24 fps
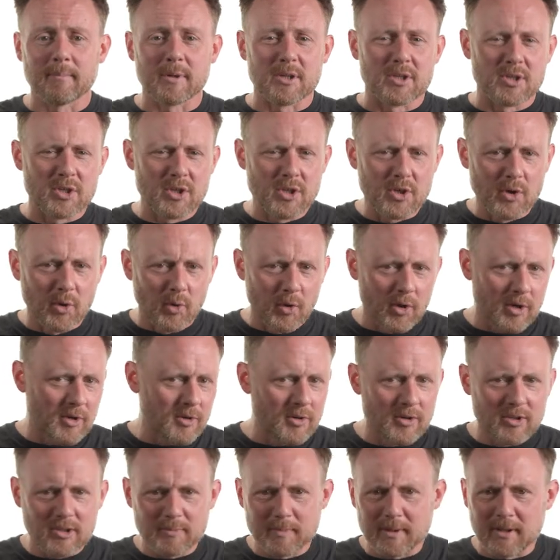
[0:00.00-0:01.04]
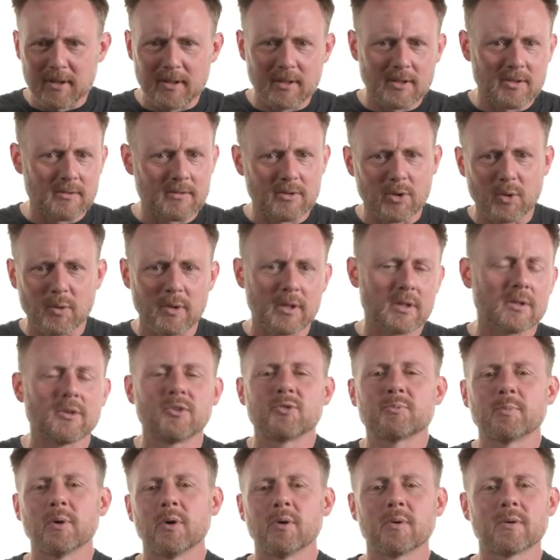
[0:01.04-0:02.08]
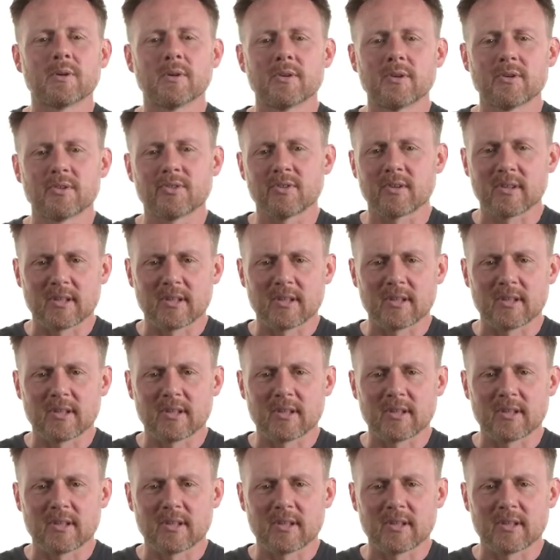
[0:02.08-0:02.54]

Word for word: but you're going to be tuning those brokers